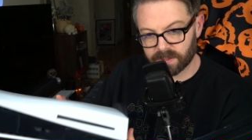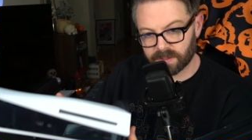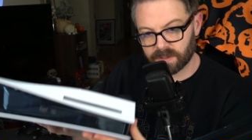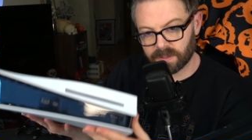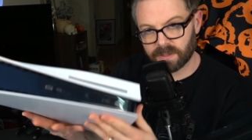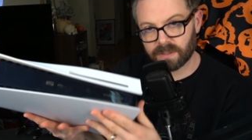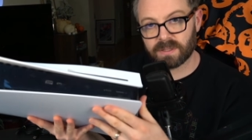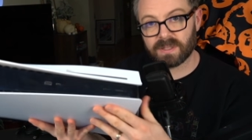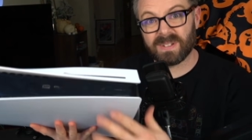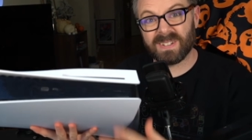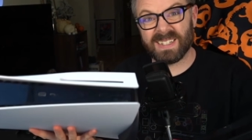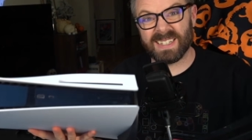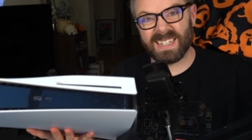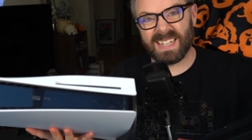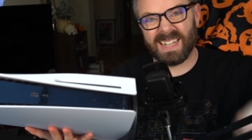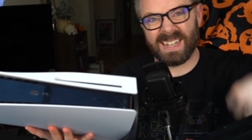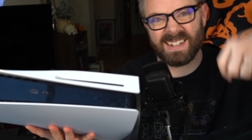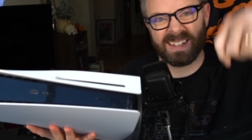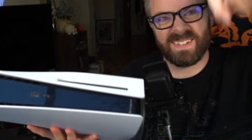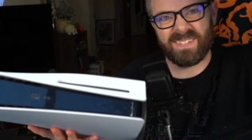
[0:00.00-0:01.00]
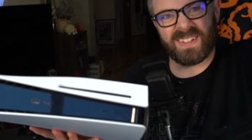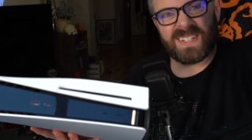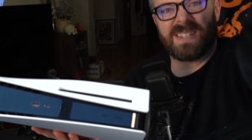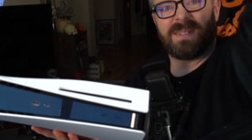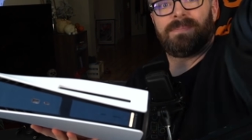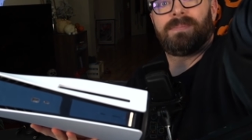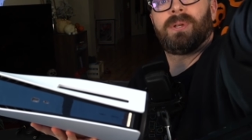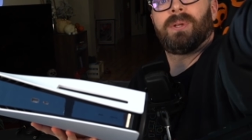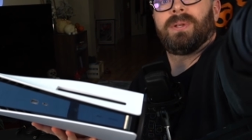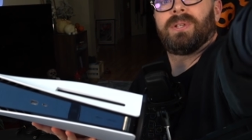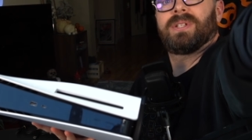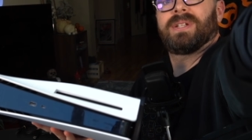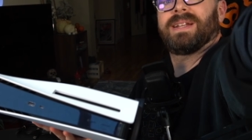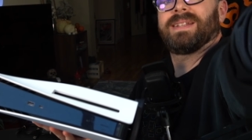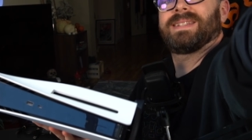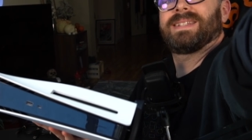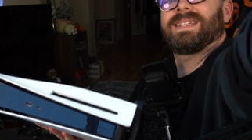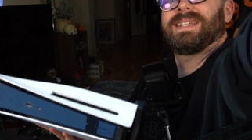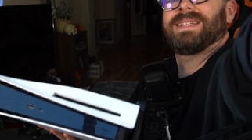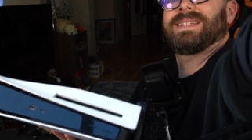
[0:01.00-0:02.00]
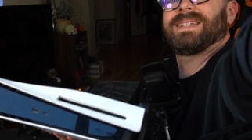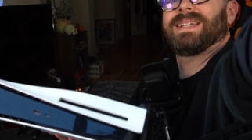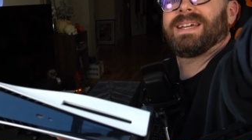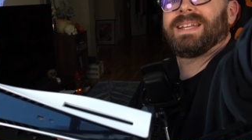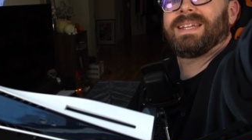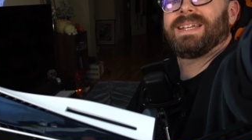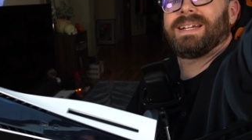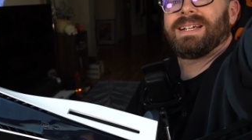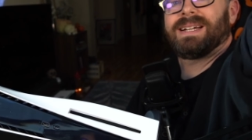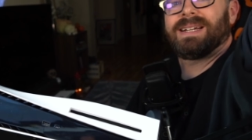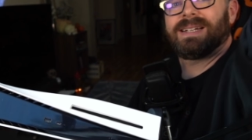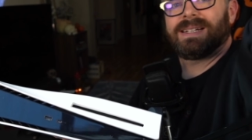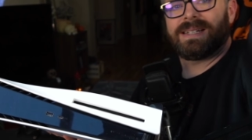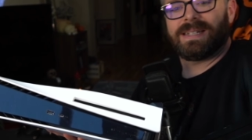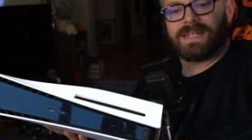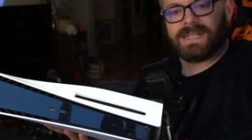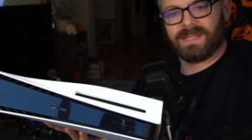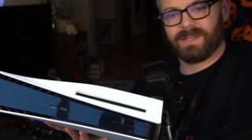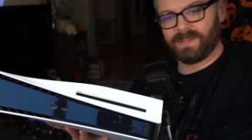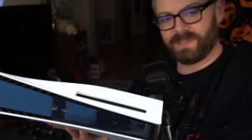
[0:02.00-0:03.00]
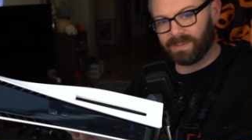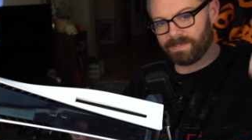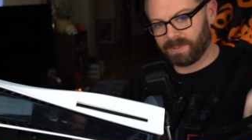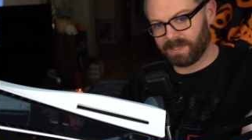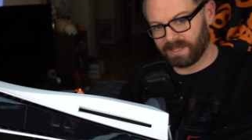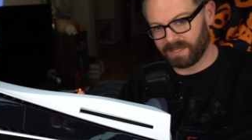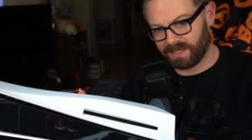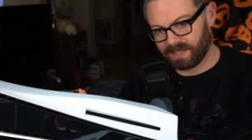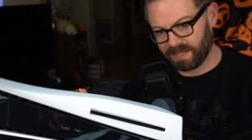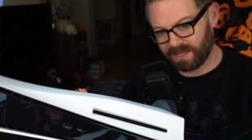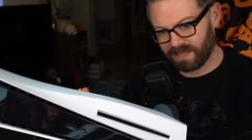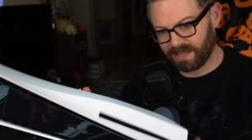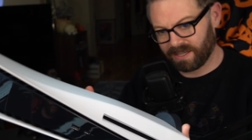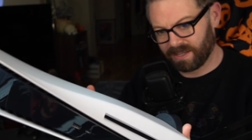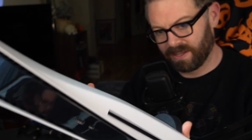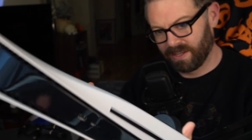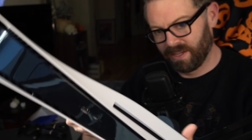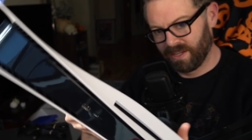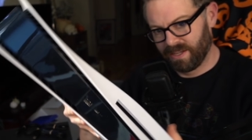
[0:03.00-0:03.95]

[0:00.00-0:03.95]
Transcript: So again, I'll give you some beauty shots to get you out of here. Close up on it. There you go.